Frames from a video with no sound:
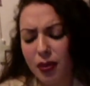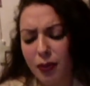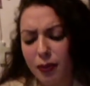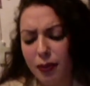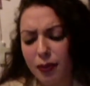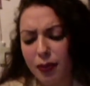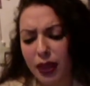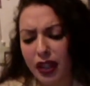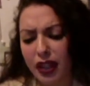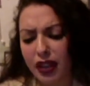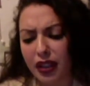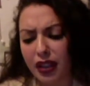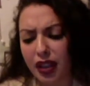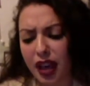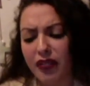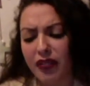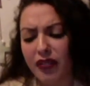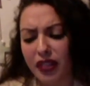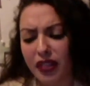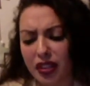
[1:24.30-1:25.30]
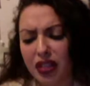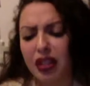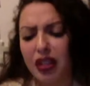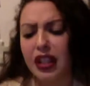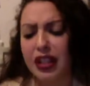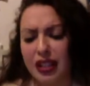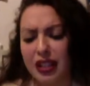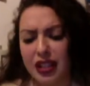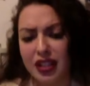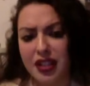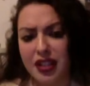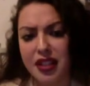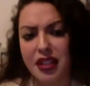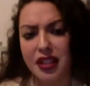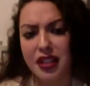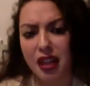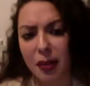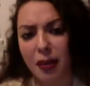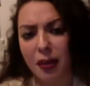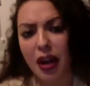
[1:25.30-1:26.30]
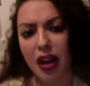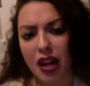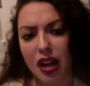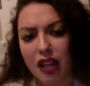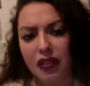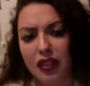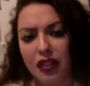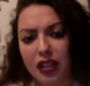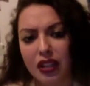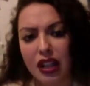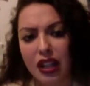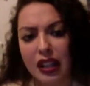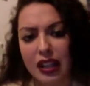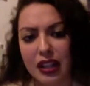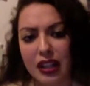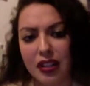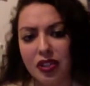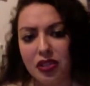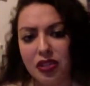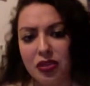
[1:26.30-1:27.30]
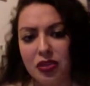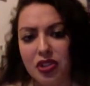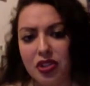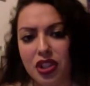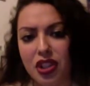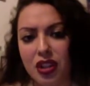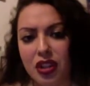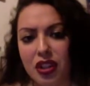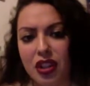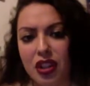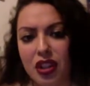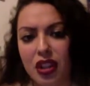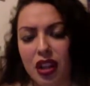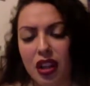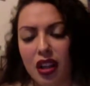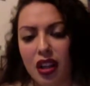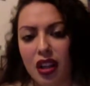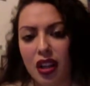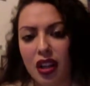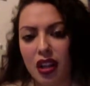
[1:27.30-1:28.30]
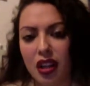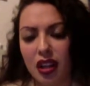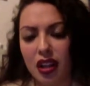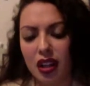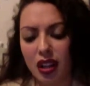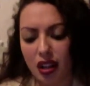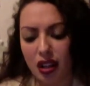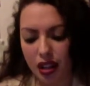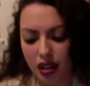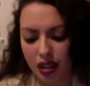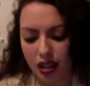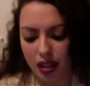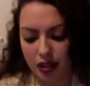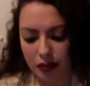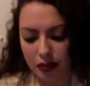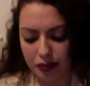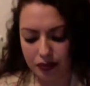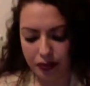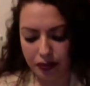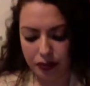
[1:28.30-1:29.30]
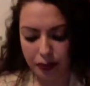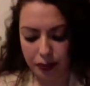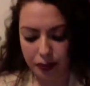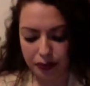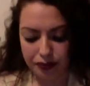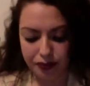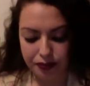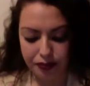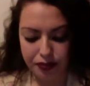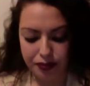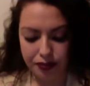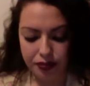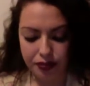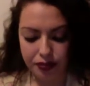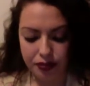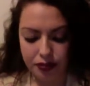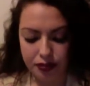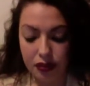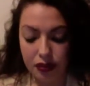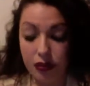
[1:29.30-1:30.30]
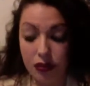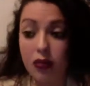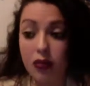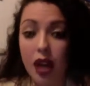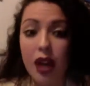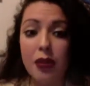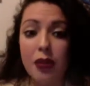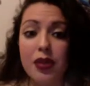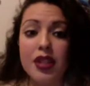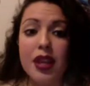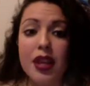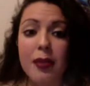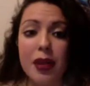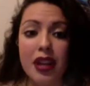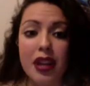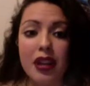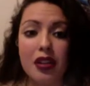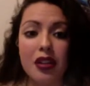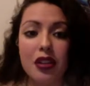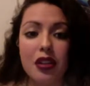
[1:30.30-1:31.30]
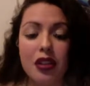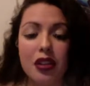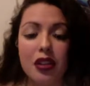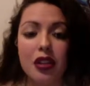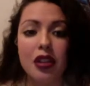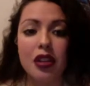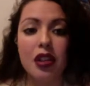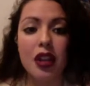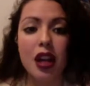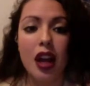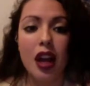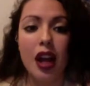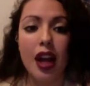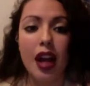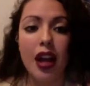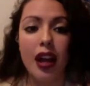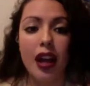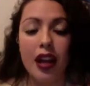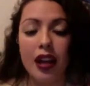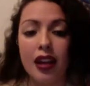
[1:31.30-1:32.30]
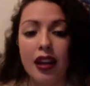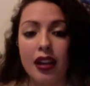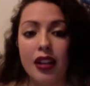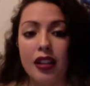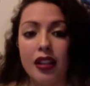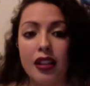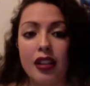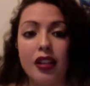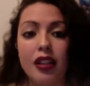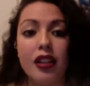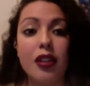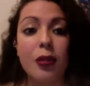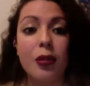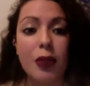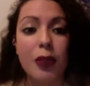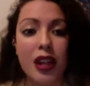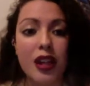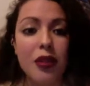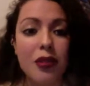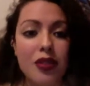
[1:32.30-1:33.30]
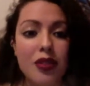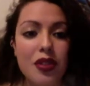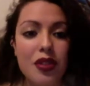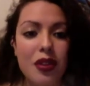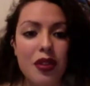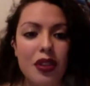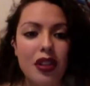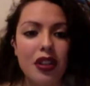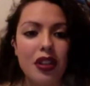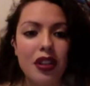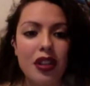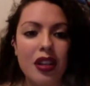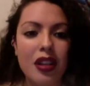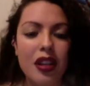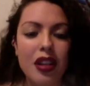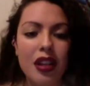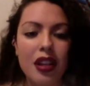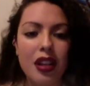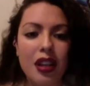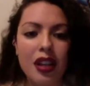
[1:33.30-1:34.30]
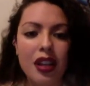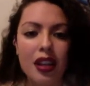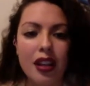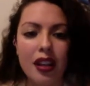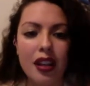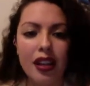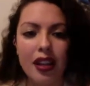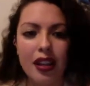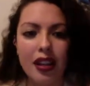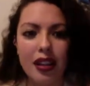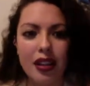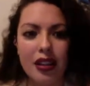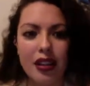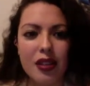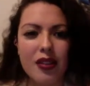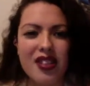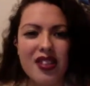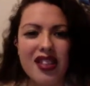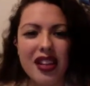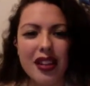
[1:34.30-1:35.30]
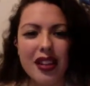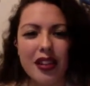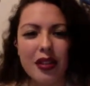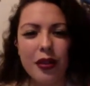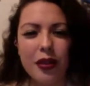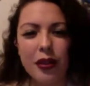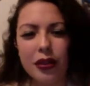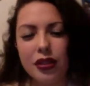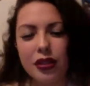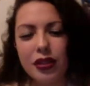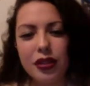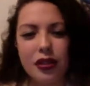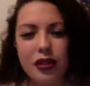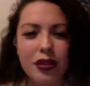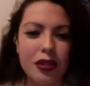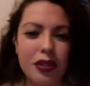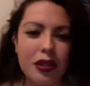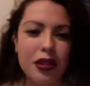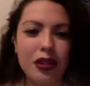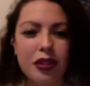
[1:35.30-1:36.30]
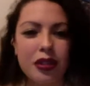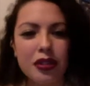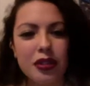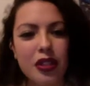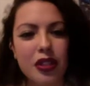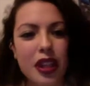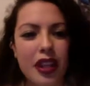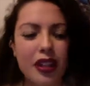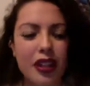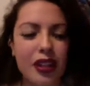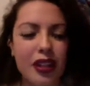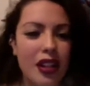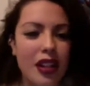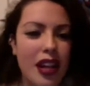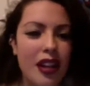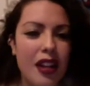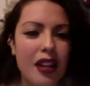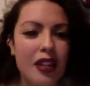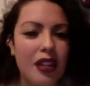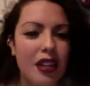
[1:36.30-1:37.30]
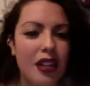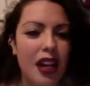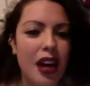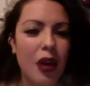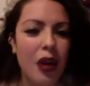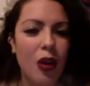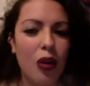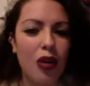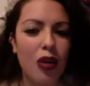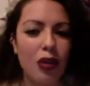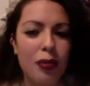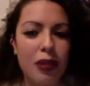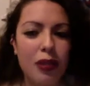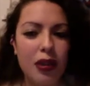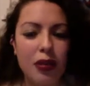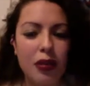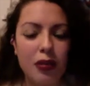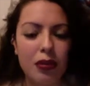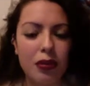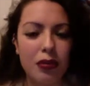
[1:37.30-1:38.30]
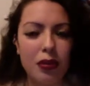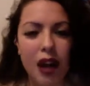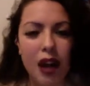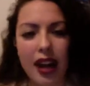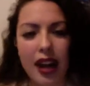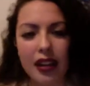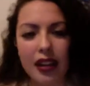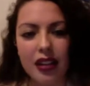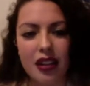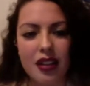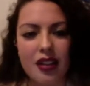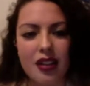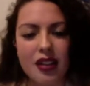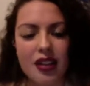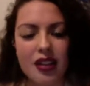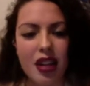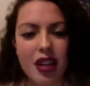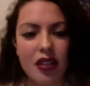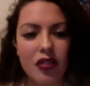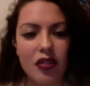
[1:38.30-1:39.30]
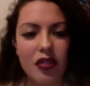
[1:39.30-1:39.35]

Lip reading: But I feel it needs to come out. I feel I need to share it. Uh, I was at my intern, and the radio was going, and it was like old, or like kind of not old, but rock and stuff.